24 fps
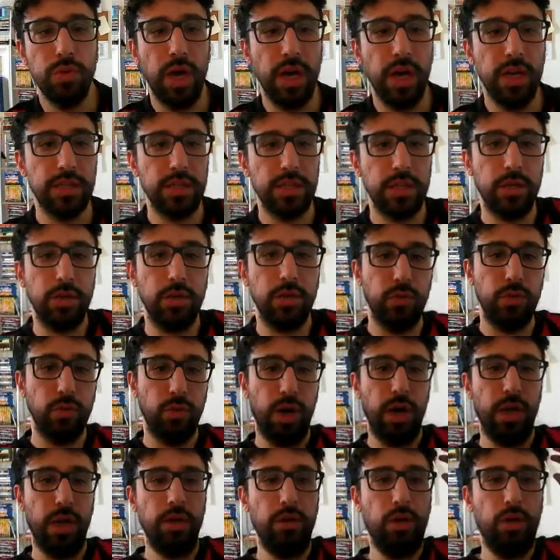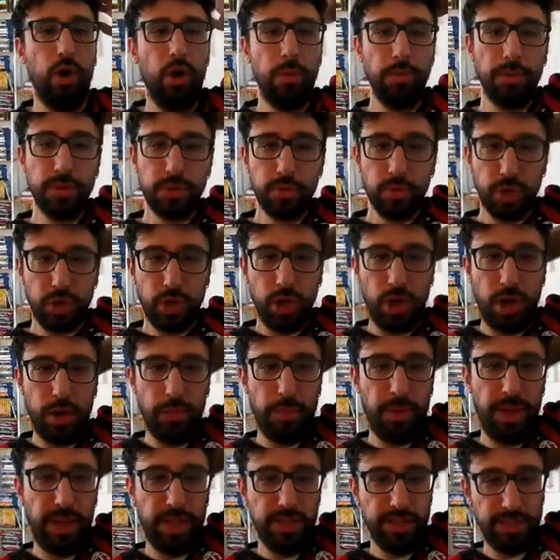that's a good one. Almost we got a
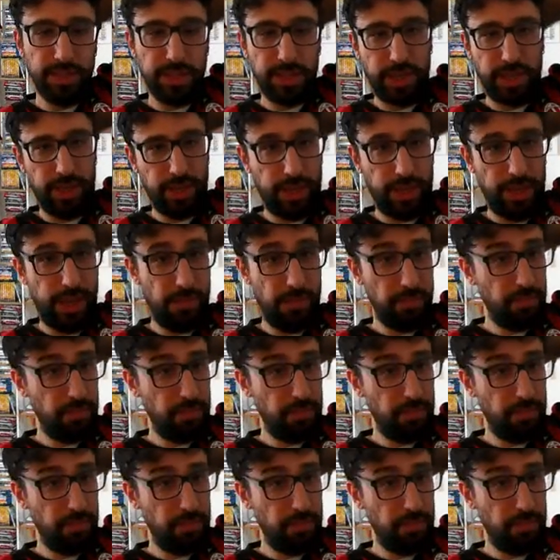penalty kick. Yeah.